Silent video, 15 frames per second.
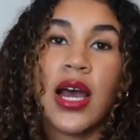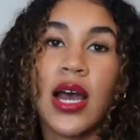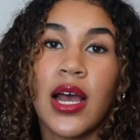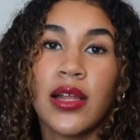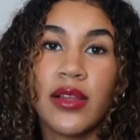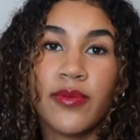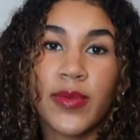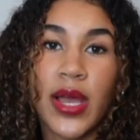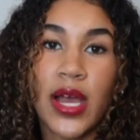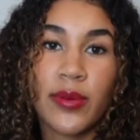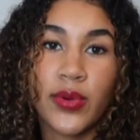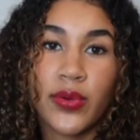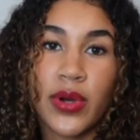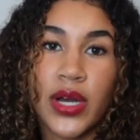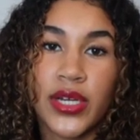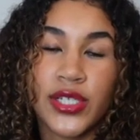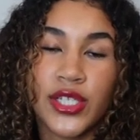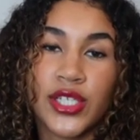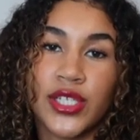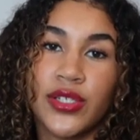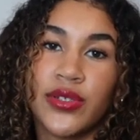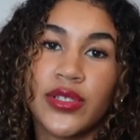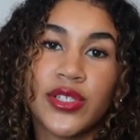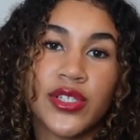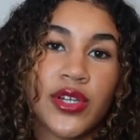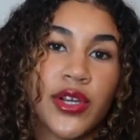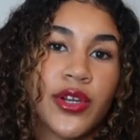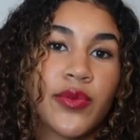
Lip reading: I love my Apple Watch. You can start